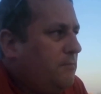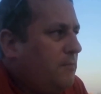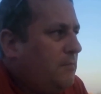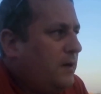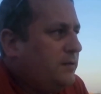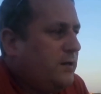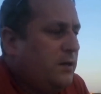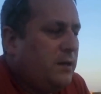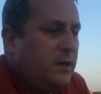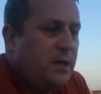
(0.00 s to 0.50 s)

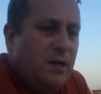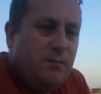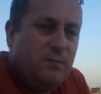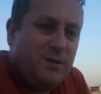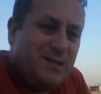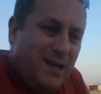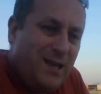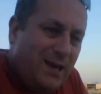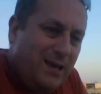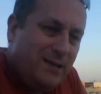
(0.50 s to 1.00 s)
as I keep
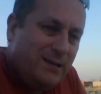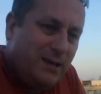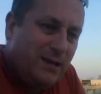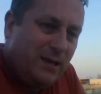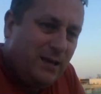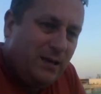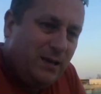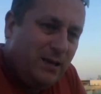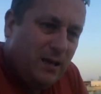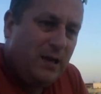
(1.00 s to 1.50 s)

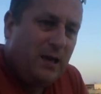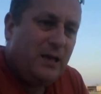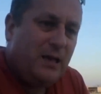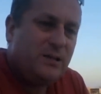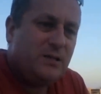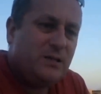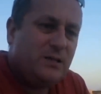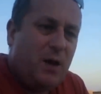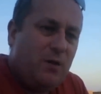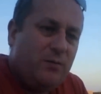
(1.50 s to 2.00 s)
stating,
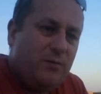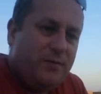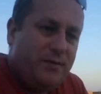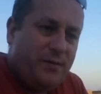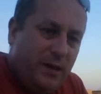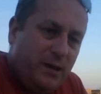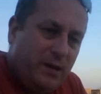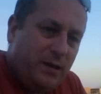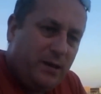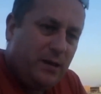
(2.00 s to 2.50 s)
it's about
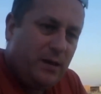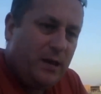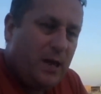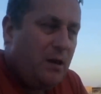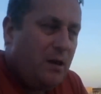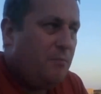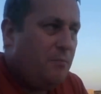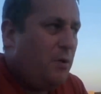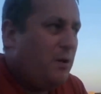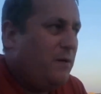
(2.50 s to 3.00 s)
thinking.
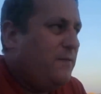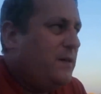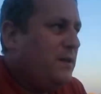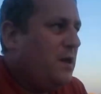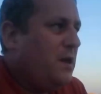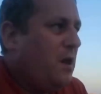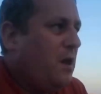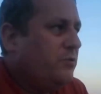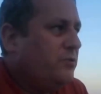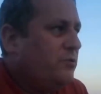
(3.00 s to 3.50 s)
Any of my
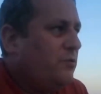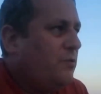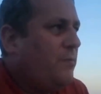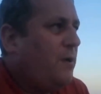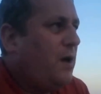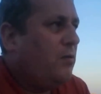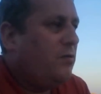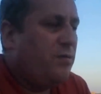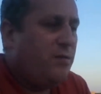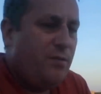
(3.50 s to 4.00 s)
videos are
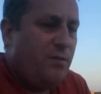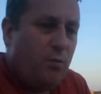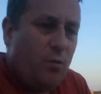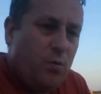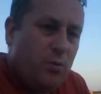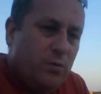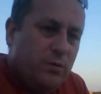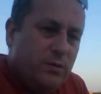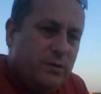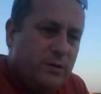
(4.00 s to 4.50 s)
about
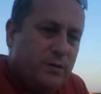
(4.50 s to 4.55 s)
thought.